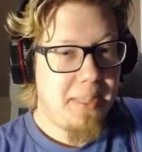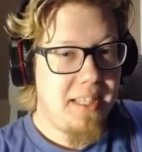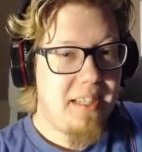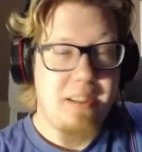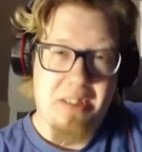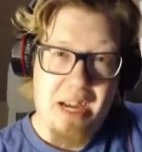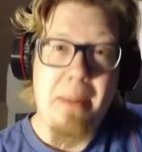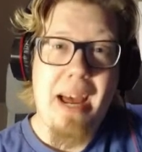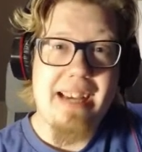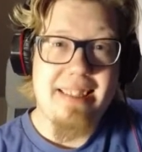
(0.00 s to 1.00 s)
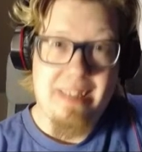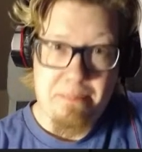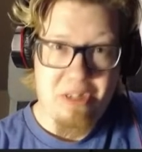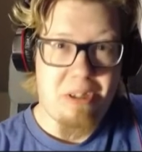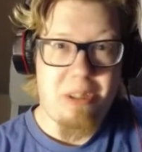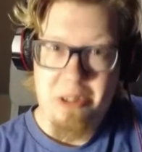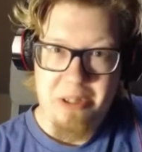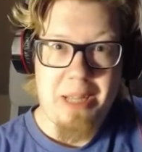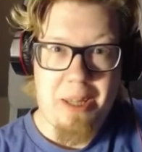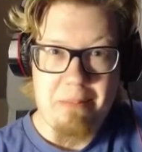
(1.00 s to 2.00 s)
because I'm exceptional good
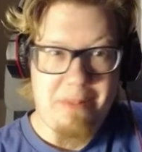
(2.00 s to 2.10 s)
at them.